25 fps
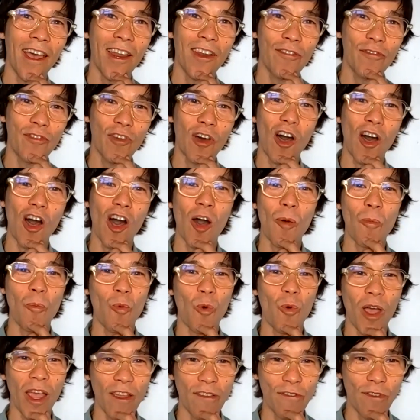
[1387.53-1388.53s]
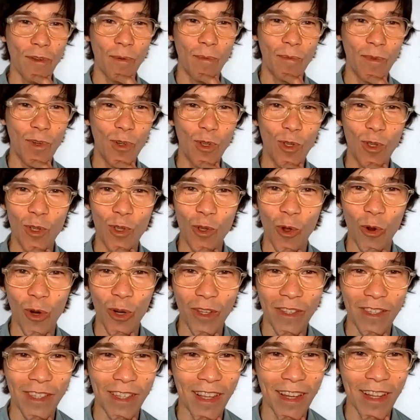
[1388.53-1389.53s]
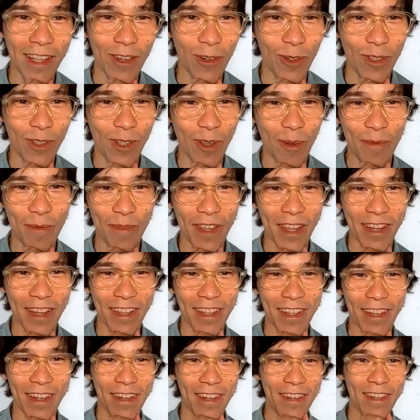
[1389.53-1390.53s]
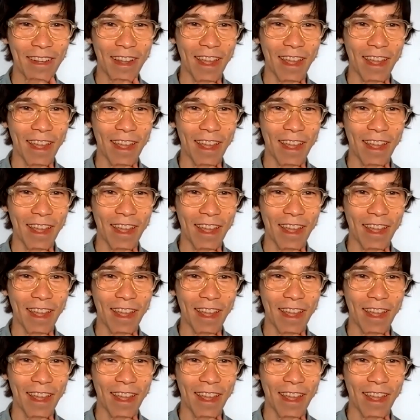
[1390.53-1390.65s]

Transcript: head of the Hopway from New York City or something, you know,